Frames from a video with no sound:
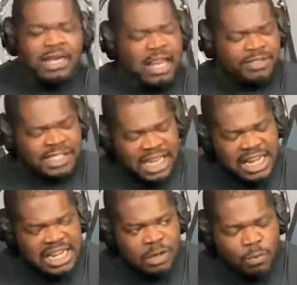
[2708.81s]
Left
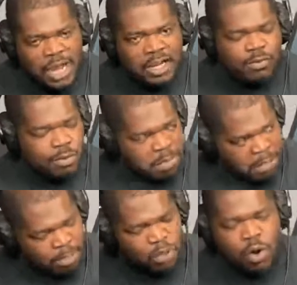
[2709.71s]
sitting in a waiting room to
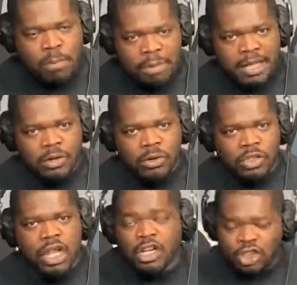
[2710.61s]
be put on pills,